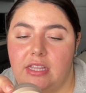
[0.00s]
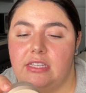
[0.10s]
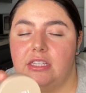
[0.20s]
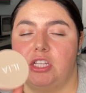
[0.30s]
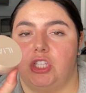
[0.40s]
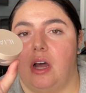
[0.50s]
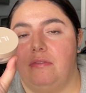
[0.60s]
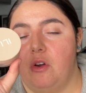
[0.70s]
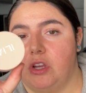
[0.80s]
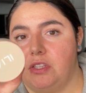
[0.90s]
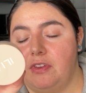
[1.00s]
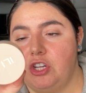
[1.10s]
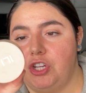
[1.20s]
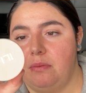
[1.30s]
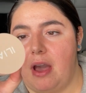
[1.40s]
This is the Soft Focus
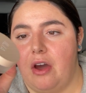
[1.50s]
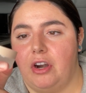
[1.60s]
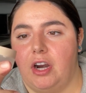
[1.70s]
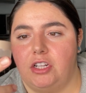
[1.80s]
Finishing Powder.